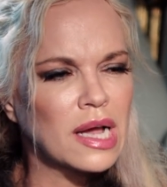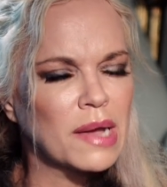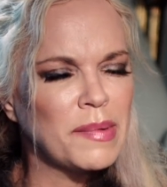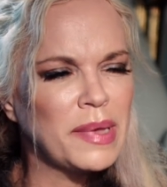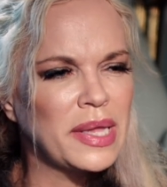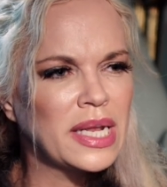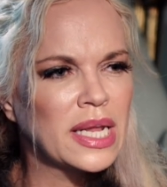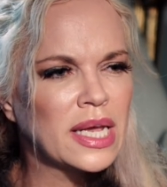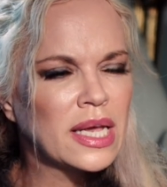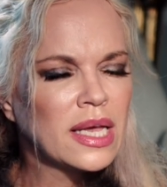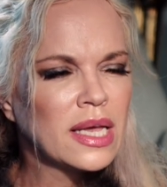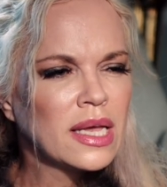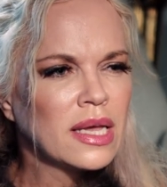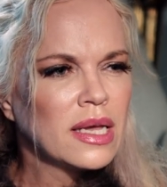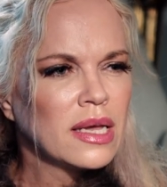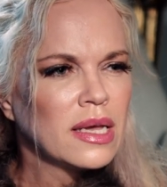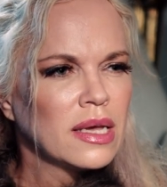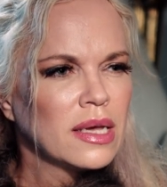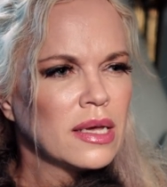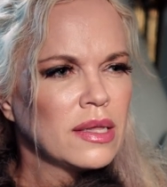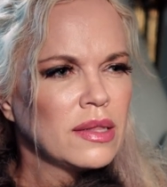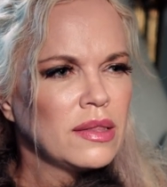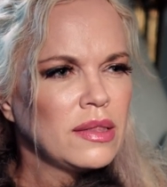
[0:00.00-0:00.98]
I mean,
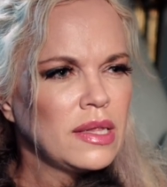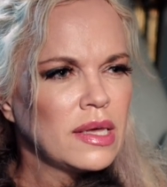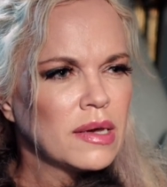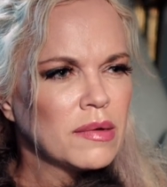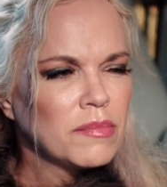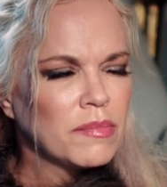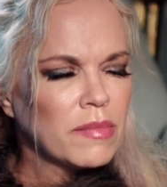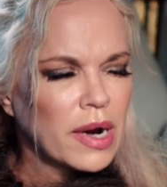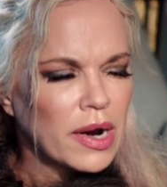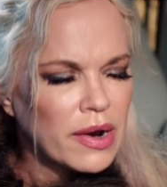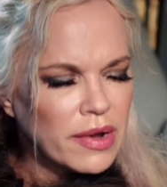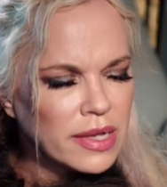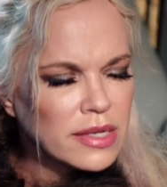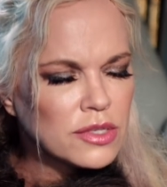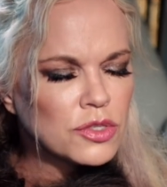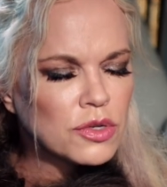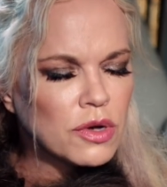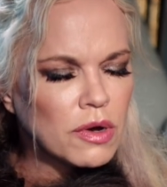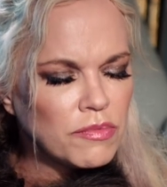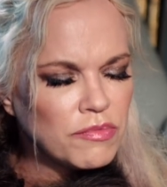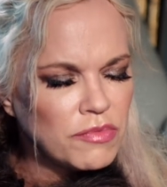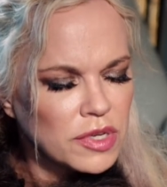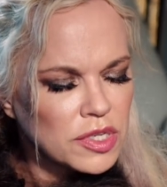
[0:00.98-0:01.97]
the Americans
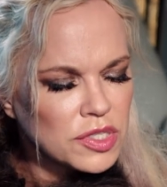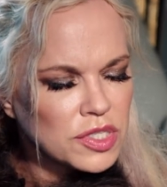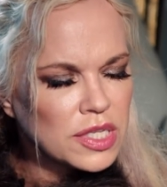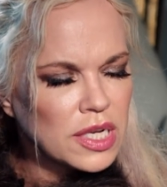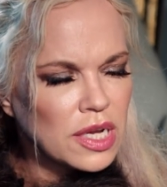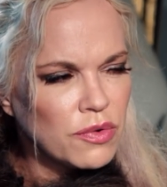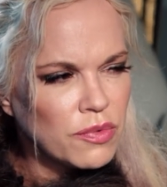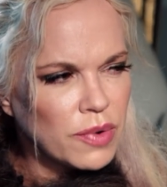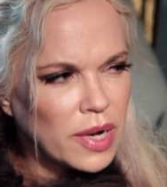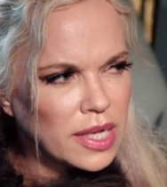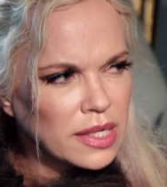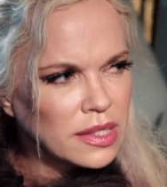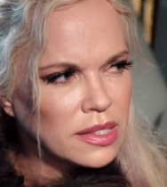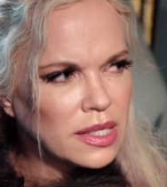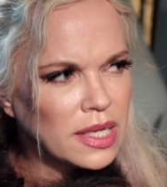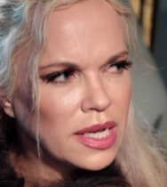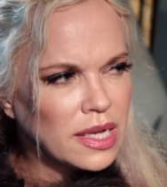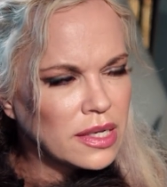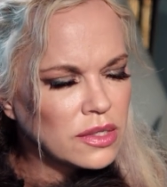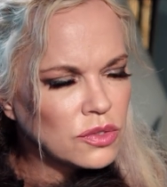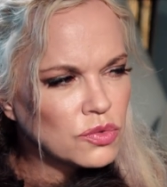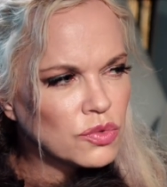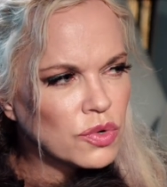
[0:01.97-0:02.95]
obviously went
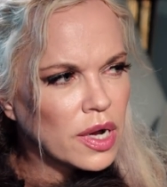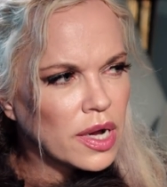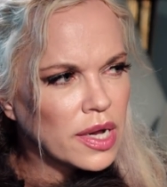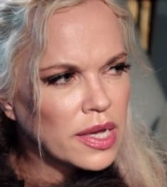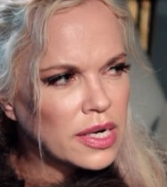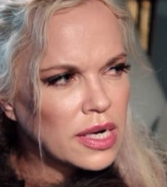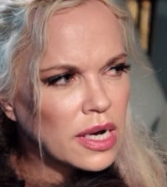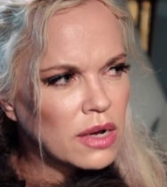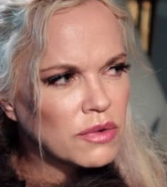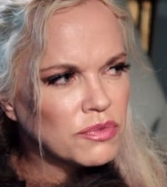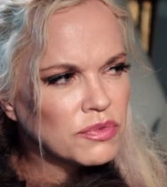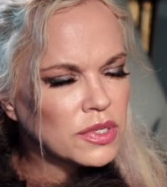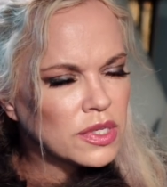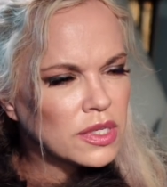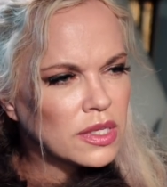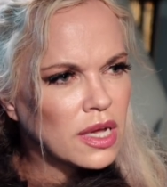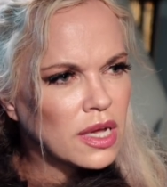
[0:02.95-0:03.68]
in right after